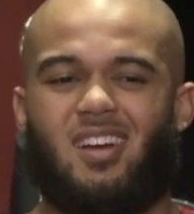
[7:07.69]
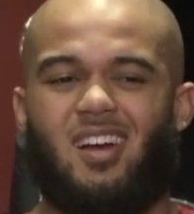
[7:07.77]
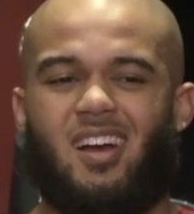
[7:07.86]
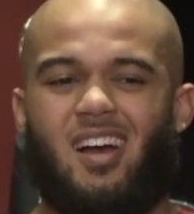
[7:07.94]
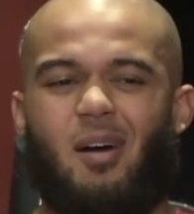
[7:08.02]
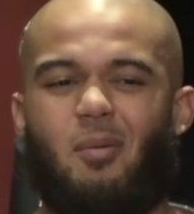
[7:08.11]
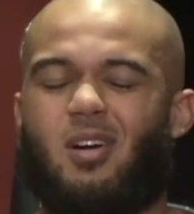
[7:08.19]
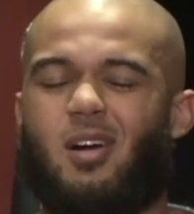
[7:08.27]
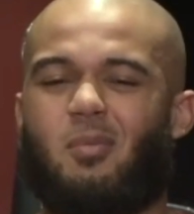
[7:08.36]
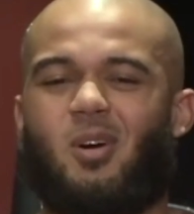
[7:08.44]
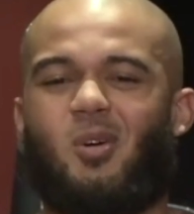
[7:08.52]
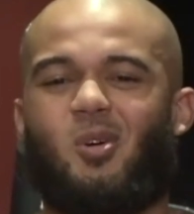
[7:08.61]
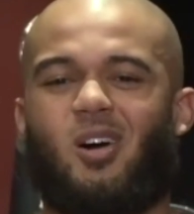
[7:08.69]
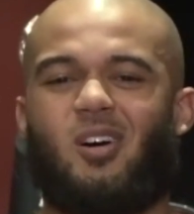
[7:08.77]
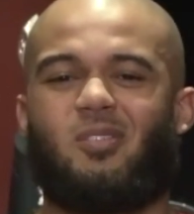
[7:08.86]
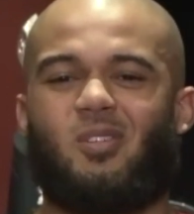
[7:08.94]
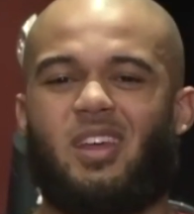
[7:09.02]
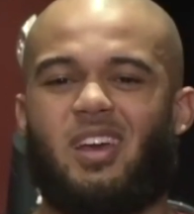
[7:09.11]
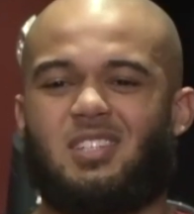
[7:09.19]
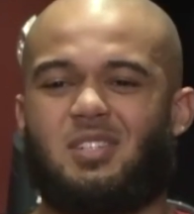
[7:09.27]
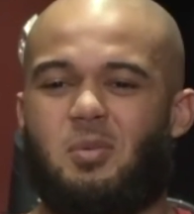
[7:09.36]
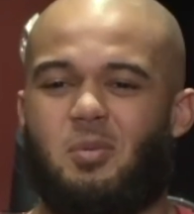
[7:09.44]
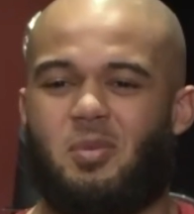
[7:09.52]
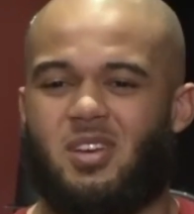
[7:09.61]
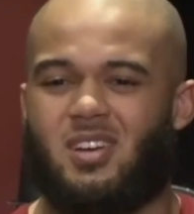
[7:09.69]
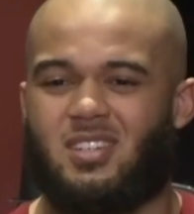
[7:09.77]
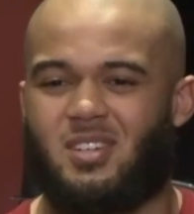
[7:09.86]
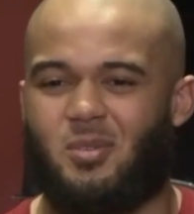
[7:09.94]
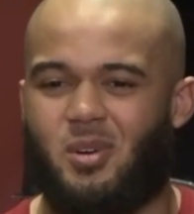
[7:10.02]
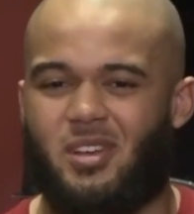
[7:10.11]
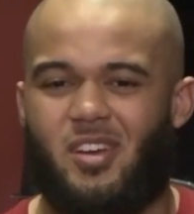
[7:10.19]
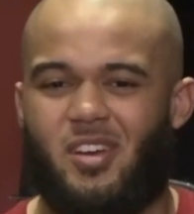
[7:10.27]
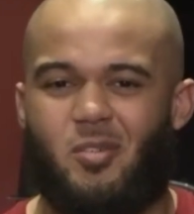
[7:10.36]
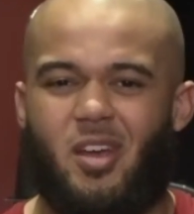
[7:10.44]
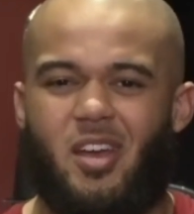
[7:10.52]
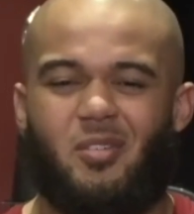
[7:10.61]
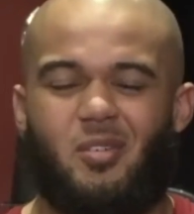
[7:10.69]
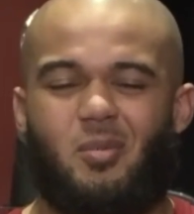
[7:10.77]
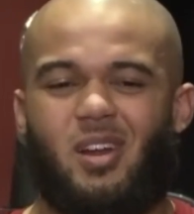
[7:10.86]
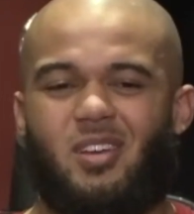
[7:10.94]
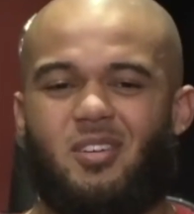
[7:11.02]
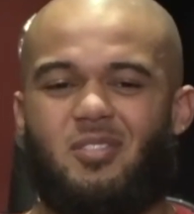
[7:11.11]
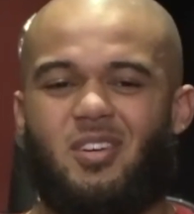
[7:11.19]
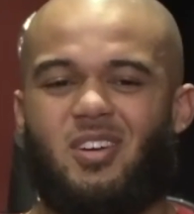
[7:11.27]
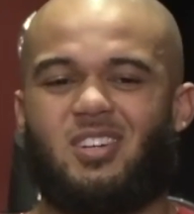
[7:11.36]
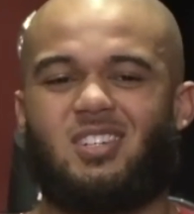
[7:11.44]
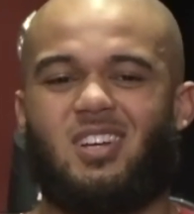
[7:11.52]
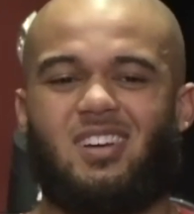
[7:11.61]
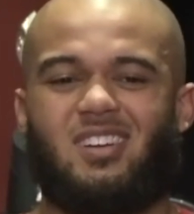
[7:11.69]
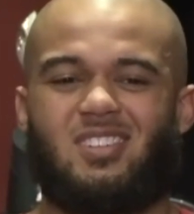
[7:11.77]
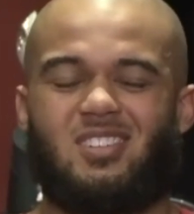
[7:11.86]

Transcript: Uh, I'm, I'm going to hold off on that simply because I want to give everybody a fair shot.